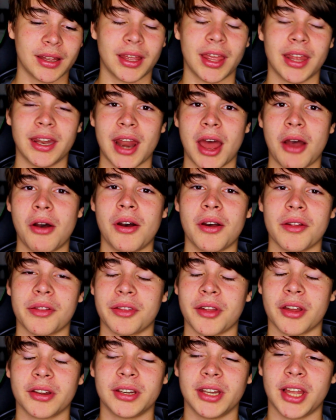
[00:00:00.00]
And now
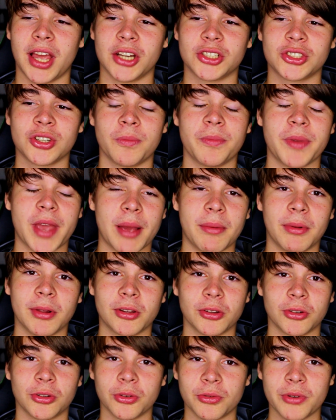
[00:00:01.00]
suddenly I should be able
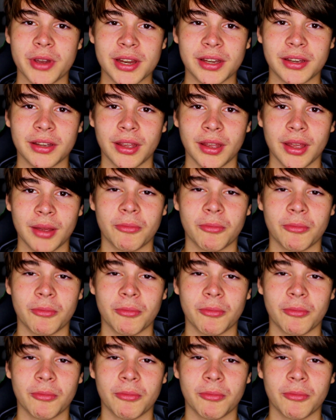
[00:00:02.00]
to do it?